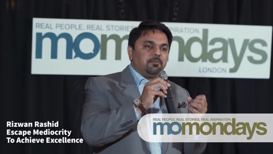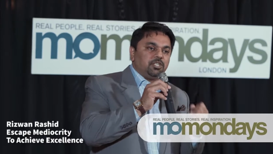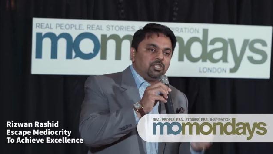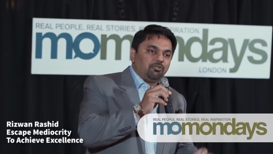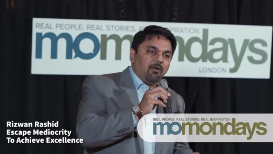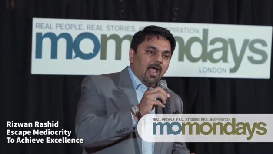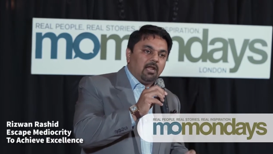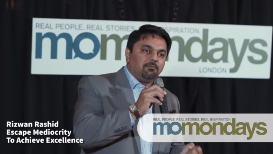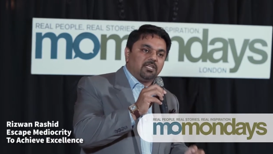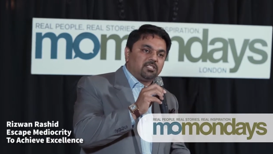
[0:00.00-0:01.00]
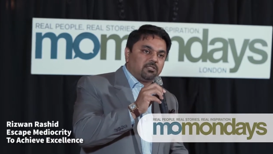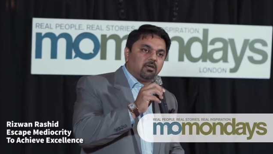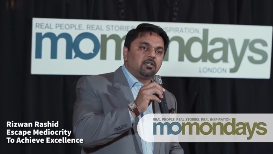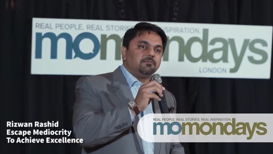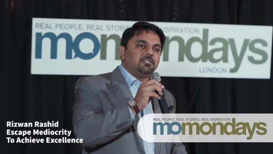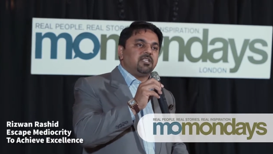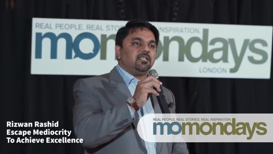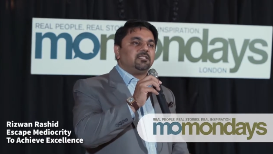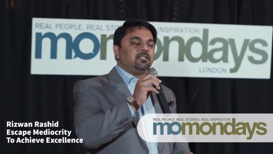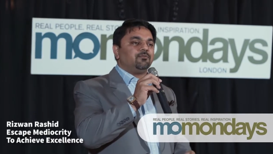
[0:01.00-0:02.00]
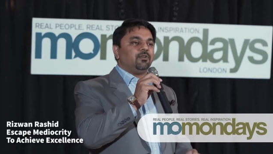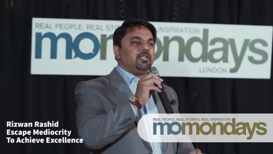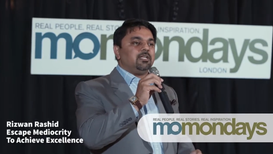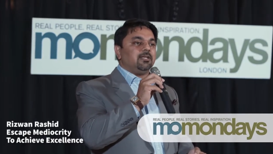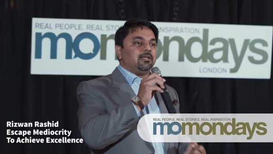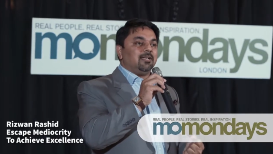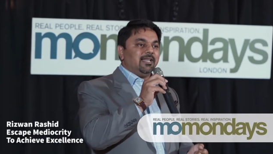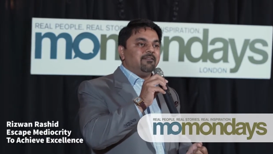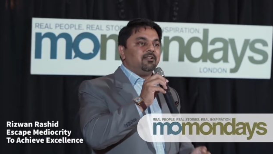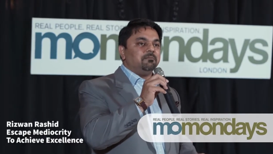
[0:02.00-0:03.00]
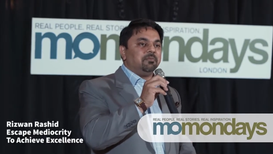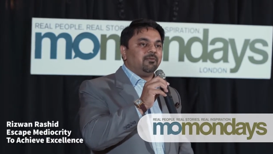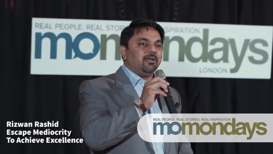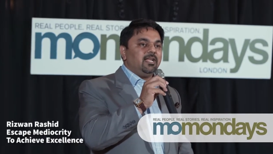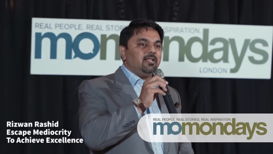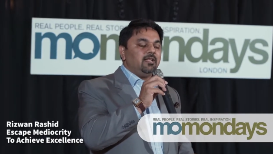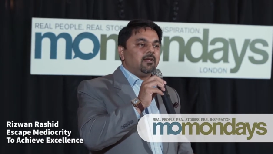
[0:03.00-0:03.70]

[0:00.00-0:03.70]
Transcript: trapped by circumstances we live and breathe.